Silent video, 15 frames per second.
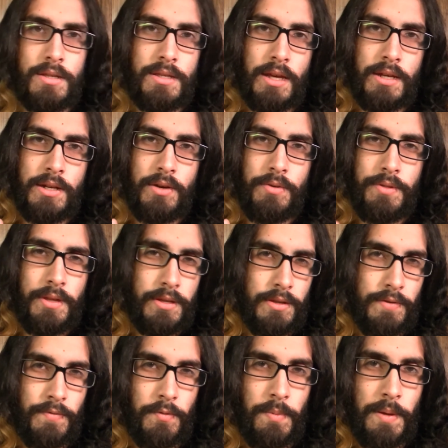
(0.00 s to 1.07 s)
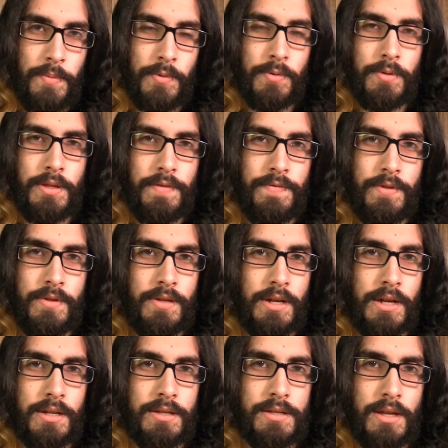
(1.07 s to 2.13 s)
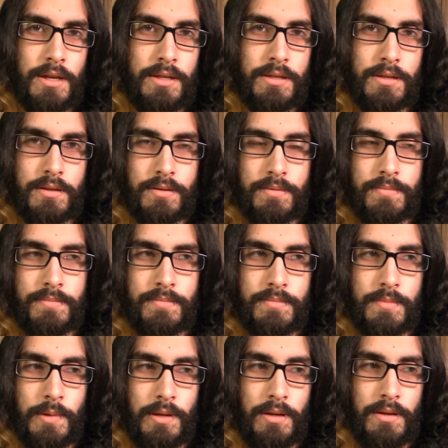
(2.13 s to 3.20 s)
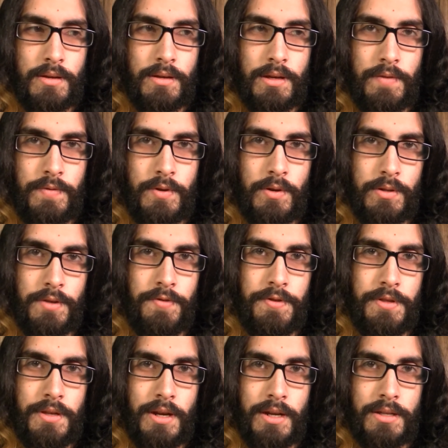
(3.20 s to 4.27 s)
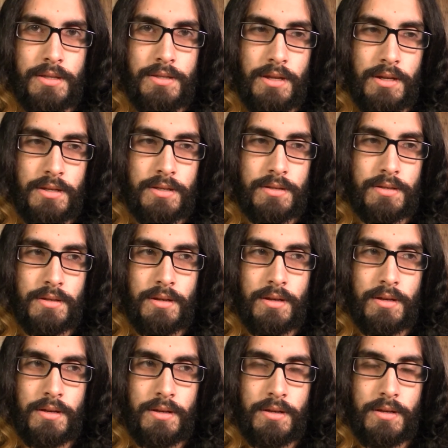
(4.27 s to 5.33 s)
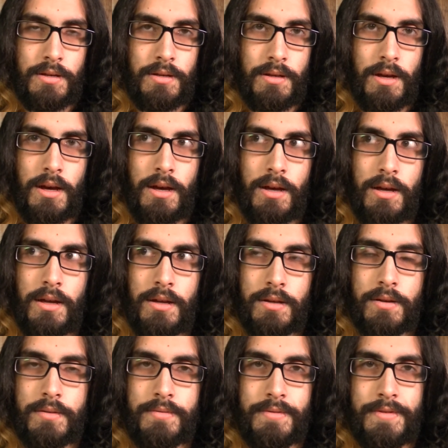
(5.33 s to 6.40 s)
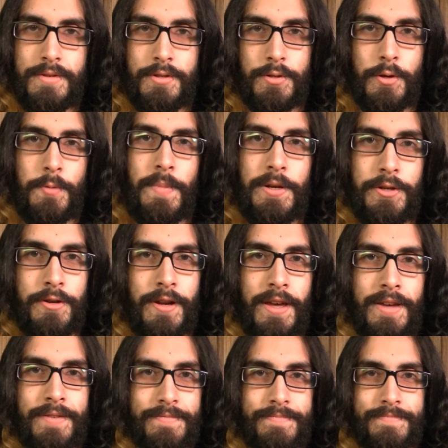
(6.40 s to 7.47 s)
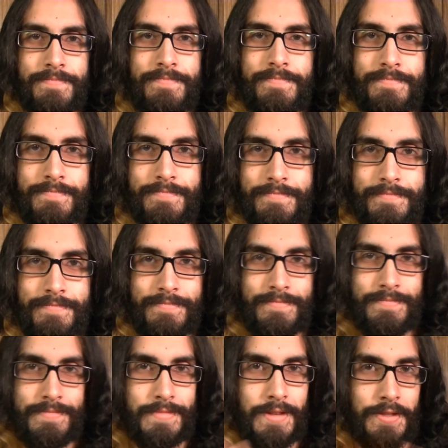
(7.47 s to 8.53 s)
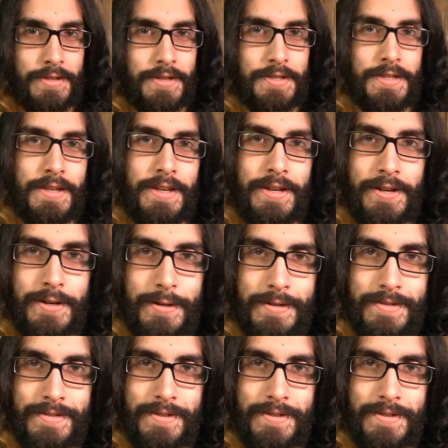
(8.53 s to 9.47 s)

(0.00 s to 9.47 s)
Side note, this is for people who live in the United States. If you don't live in the United States, just go about your day. Nothing to see here.